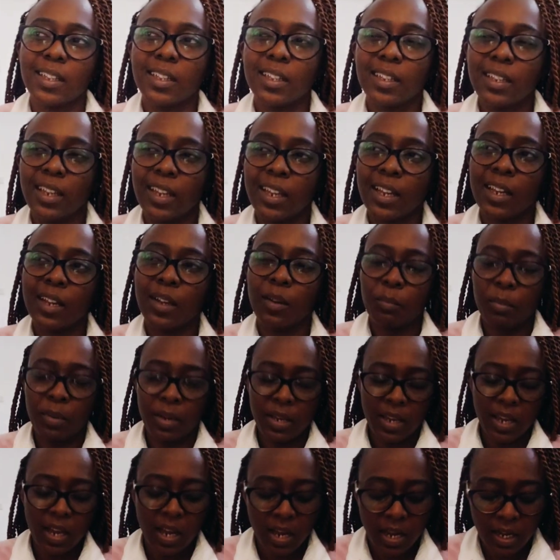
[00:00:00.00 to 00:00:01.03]
Yeah,
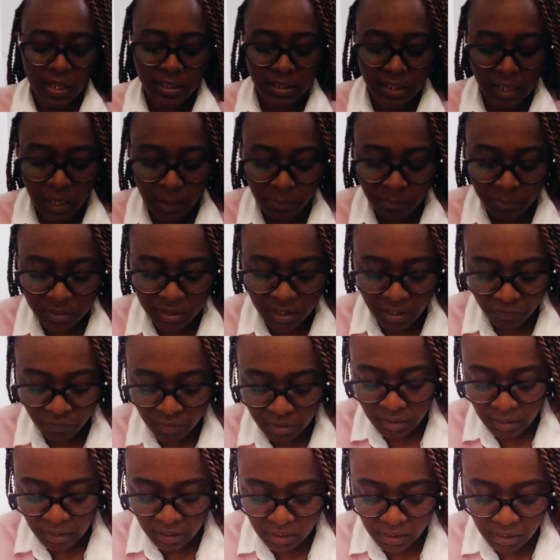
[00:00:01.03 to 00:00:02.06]
but yeah, I, I'm
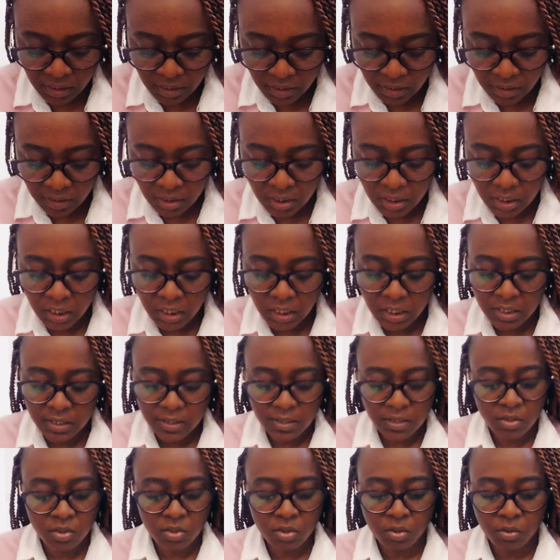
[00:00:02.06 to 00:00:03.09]
definitely in, in a
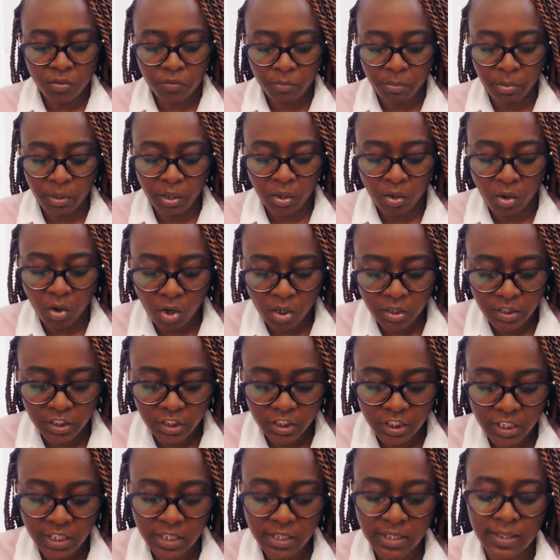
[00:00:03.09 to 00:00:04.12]
season of being
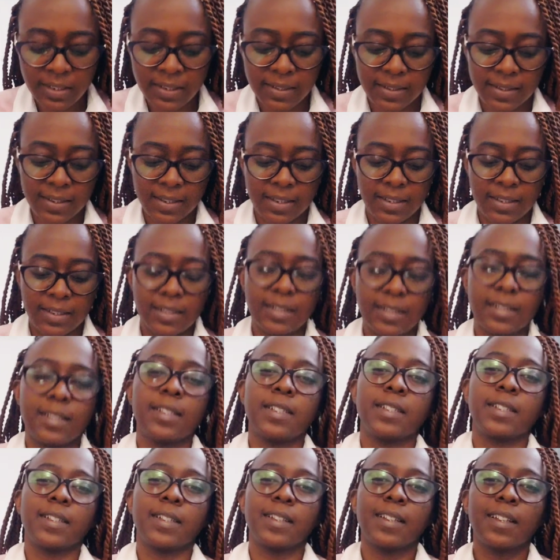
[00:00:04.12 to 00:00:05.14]
conscious and
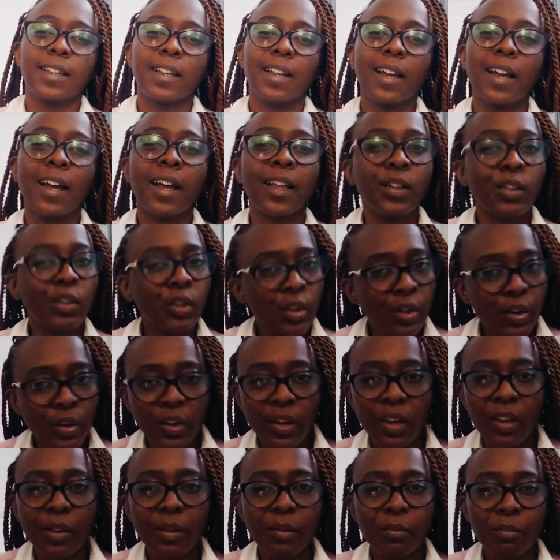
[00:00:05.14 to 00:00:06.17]
and
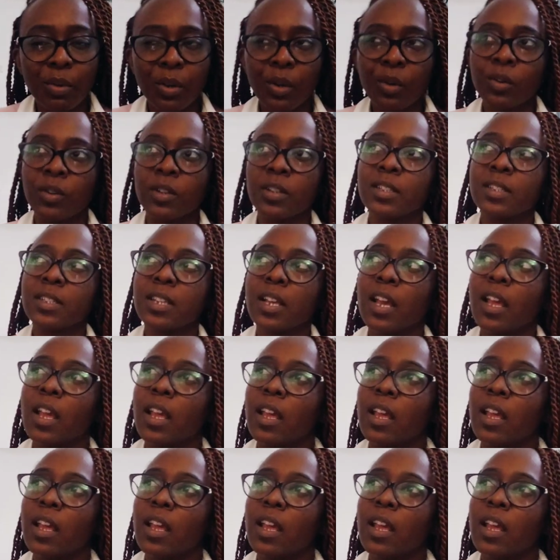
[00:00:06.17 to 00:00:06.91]
learning, because